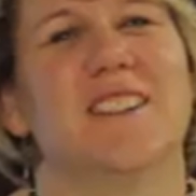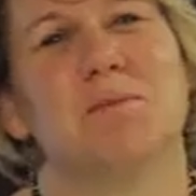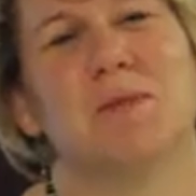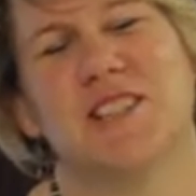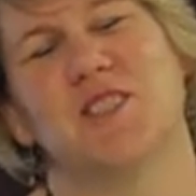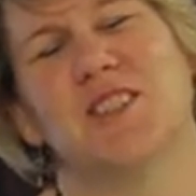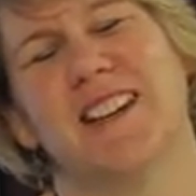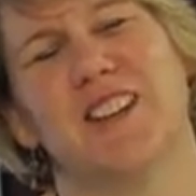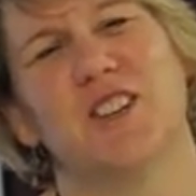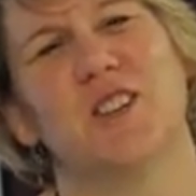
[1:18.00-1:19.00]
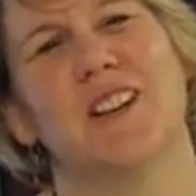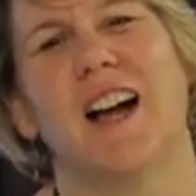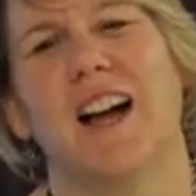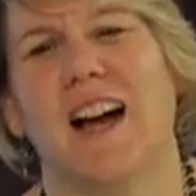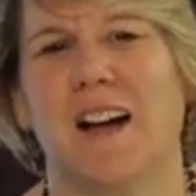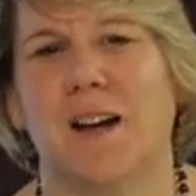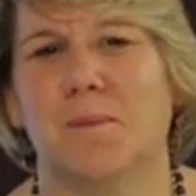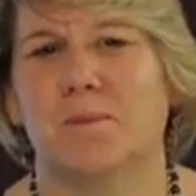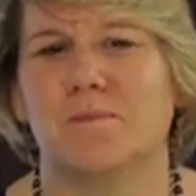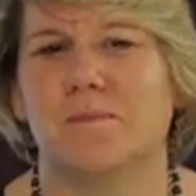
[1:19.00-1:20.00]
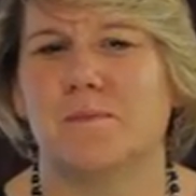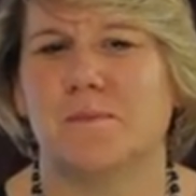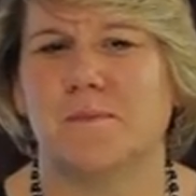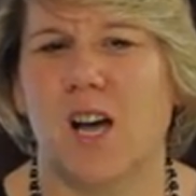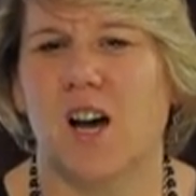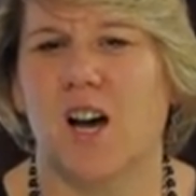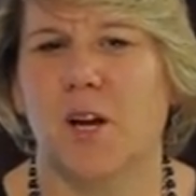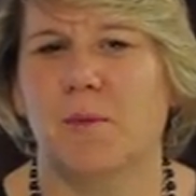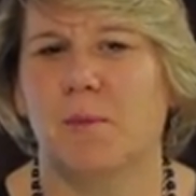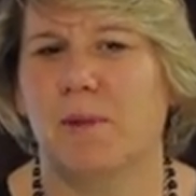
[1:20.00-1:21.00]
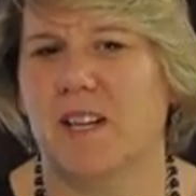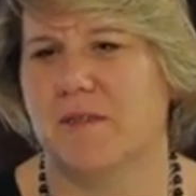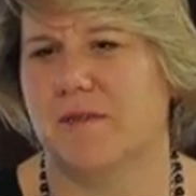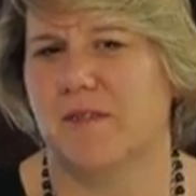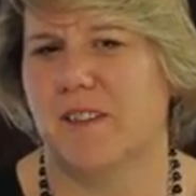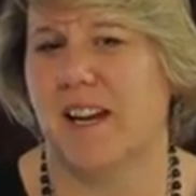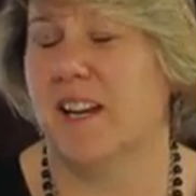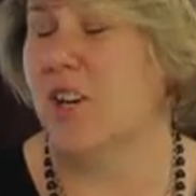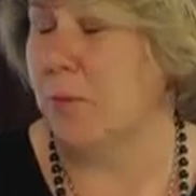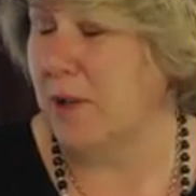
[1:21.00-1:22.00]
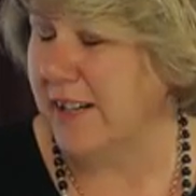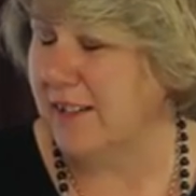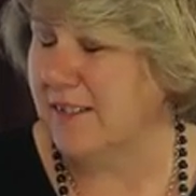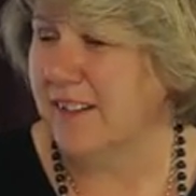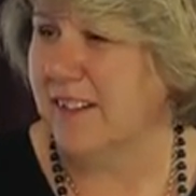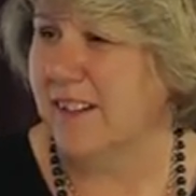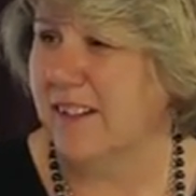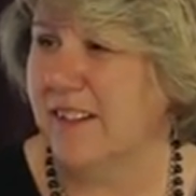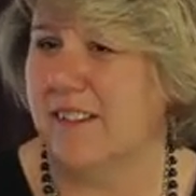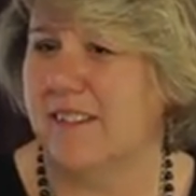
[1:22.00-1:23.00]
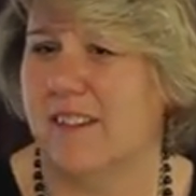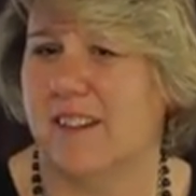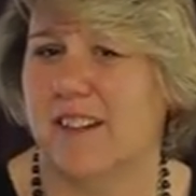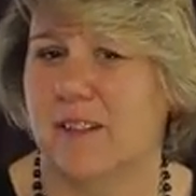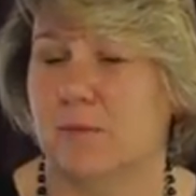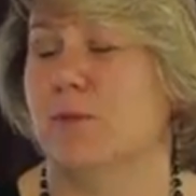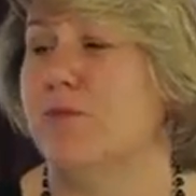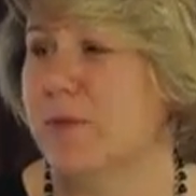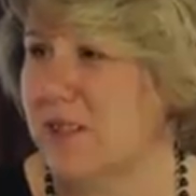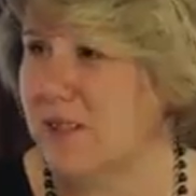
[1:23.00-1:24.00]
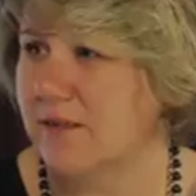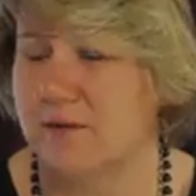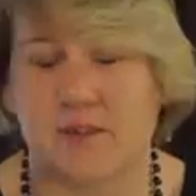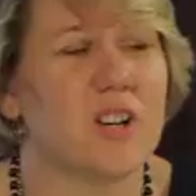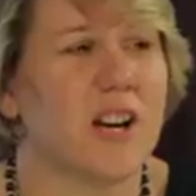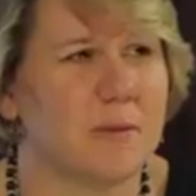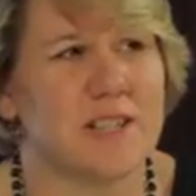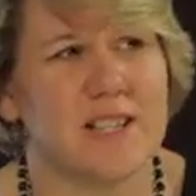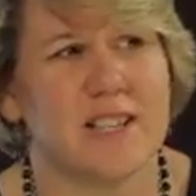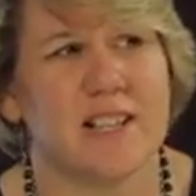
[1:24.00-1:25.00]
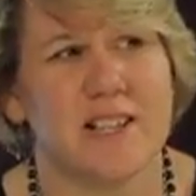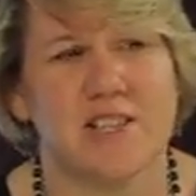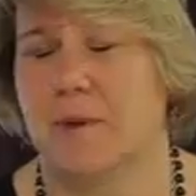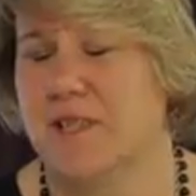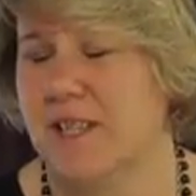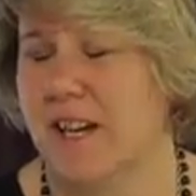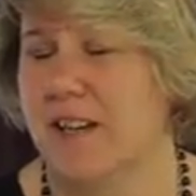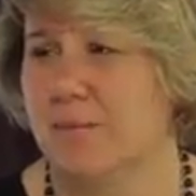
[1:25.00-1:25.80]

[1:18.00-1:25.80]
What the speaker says: bless you, thank you. I'm a bit of an anomaly in the movement for dying with dignity, shall we say.